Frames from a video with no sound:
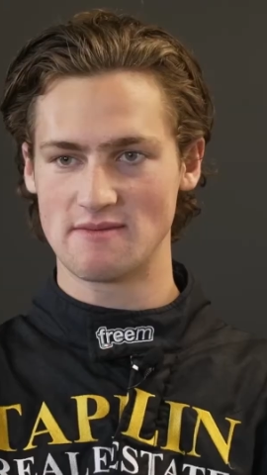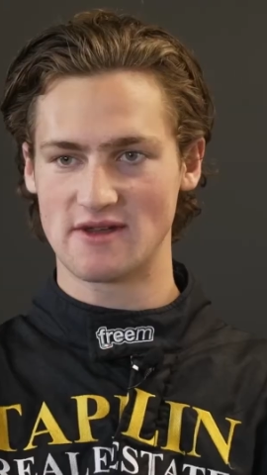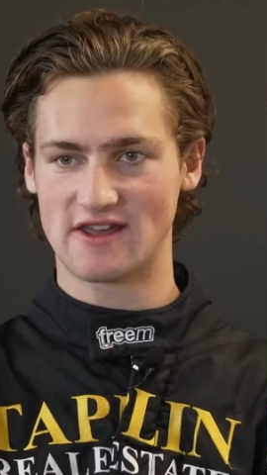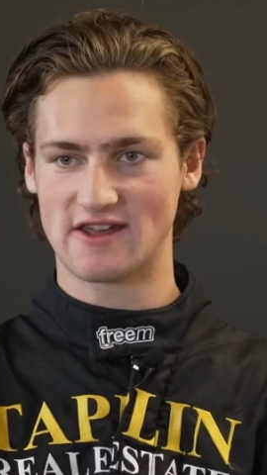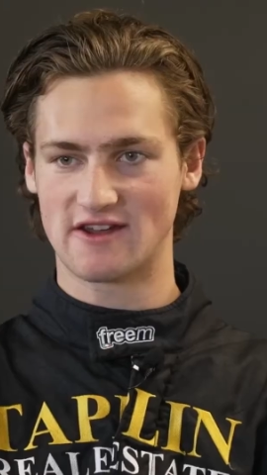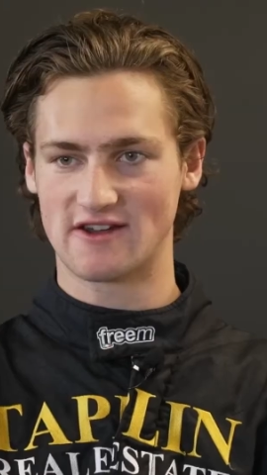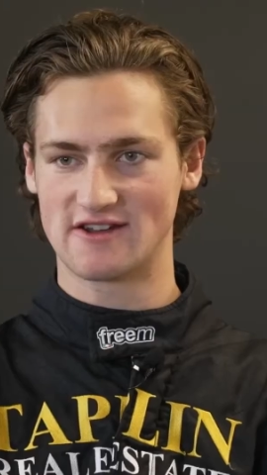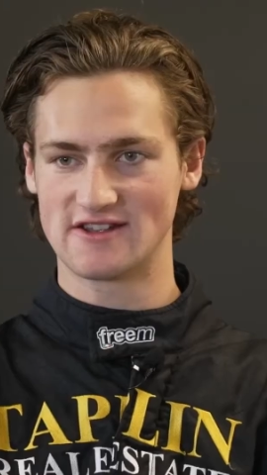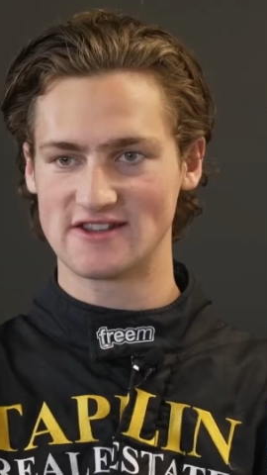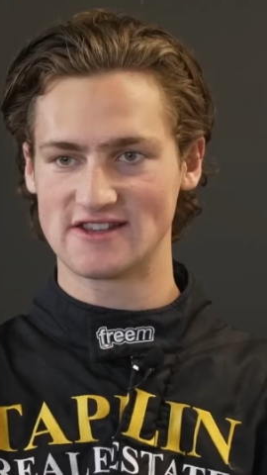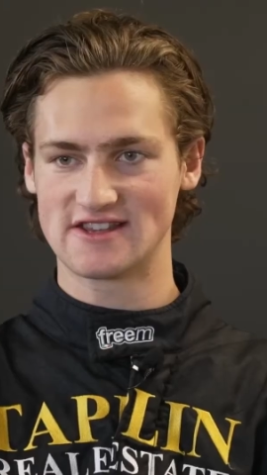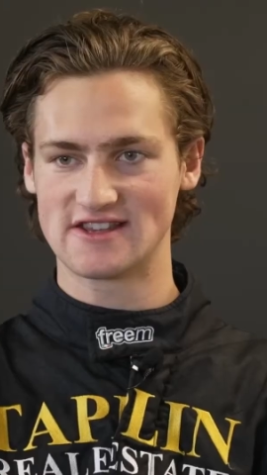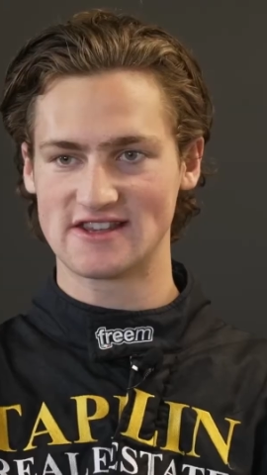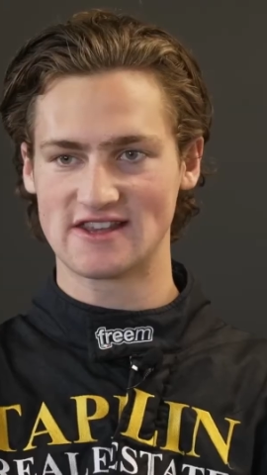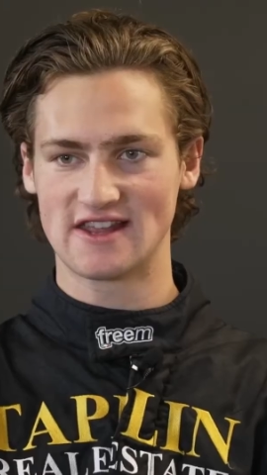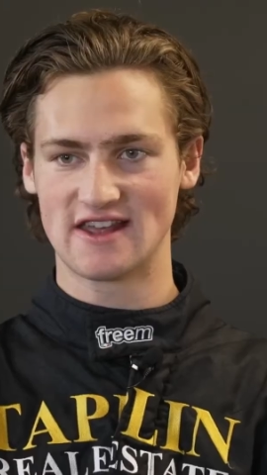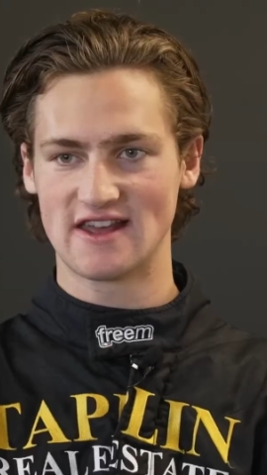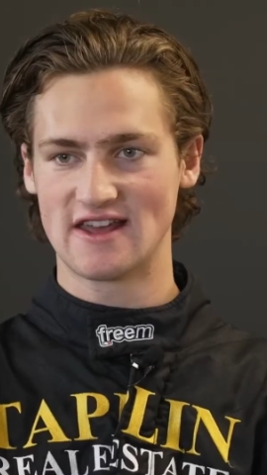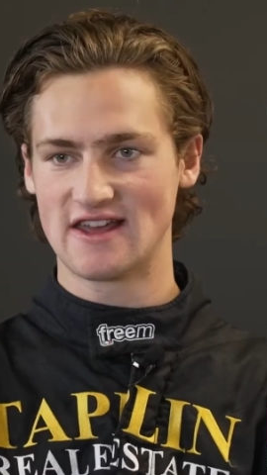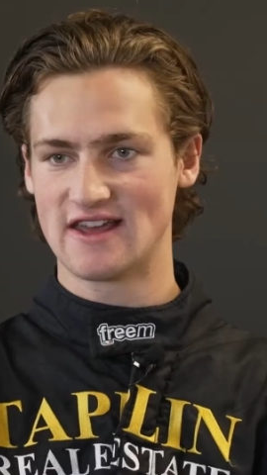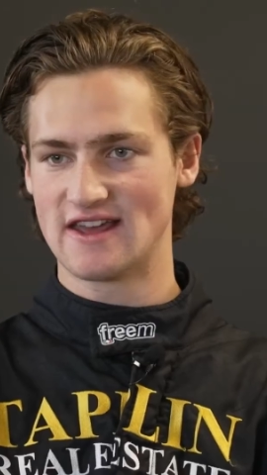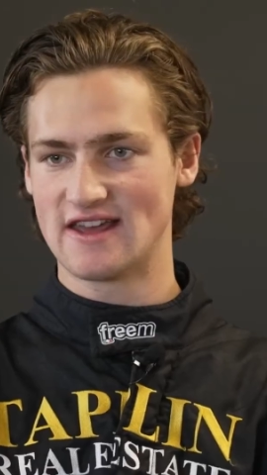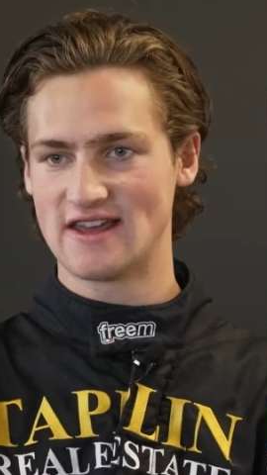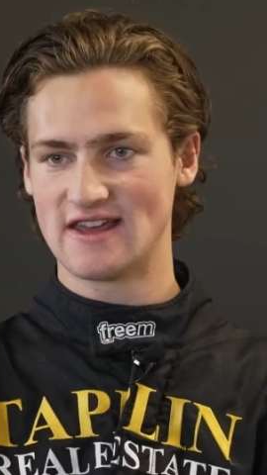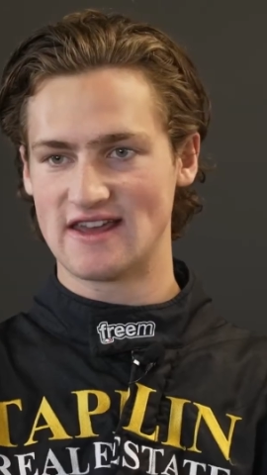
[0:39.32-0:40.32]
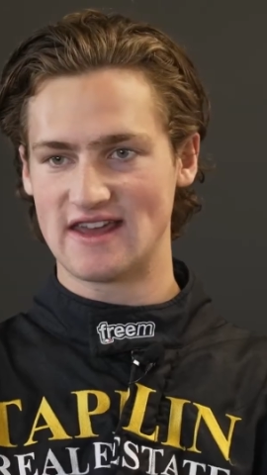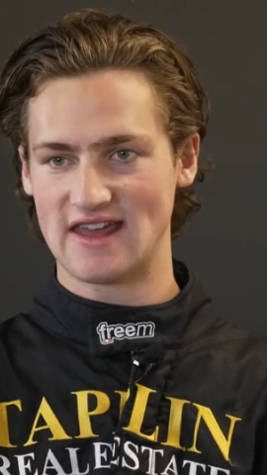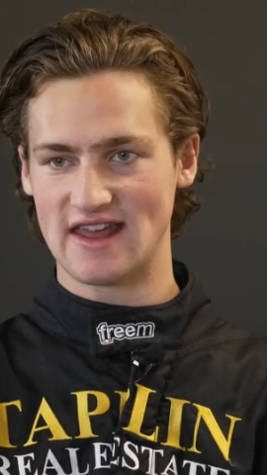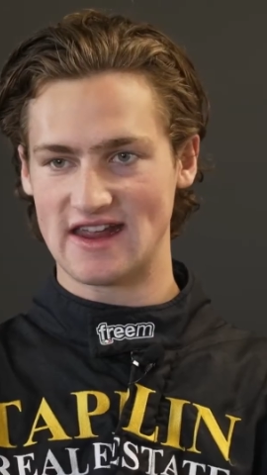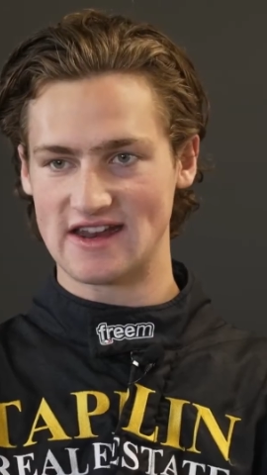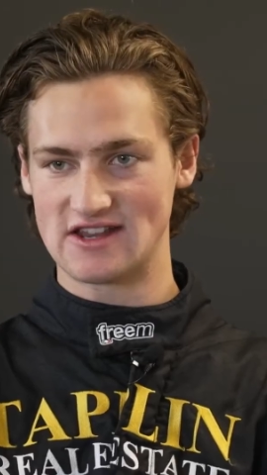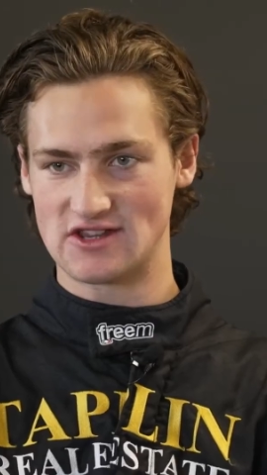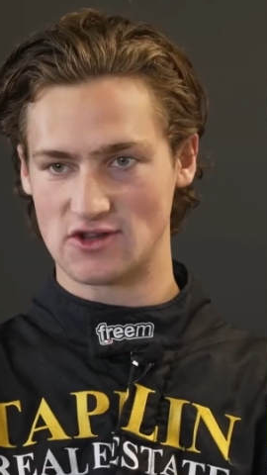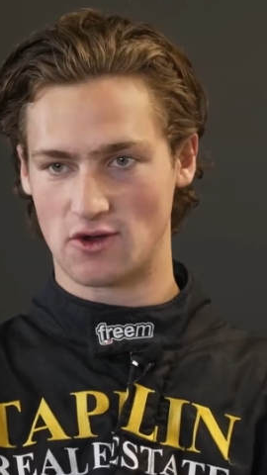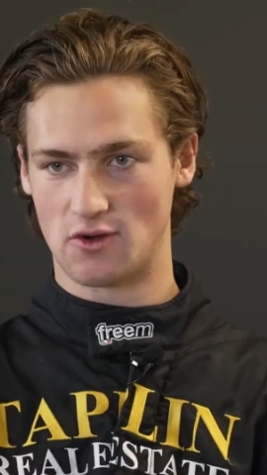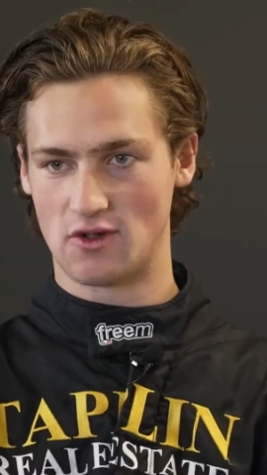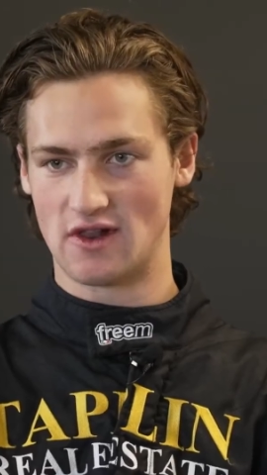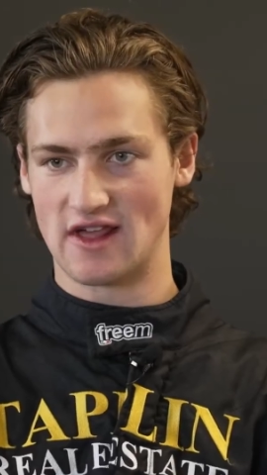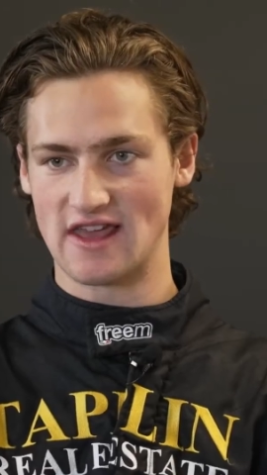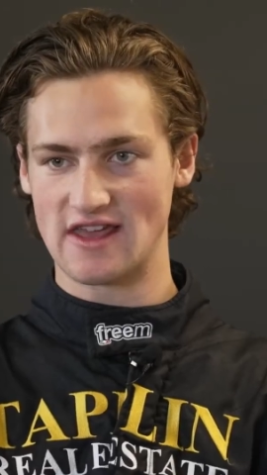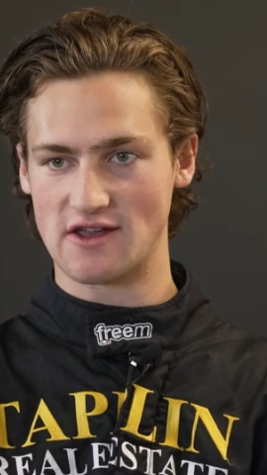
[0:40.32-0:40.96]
because it's all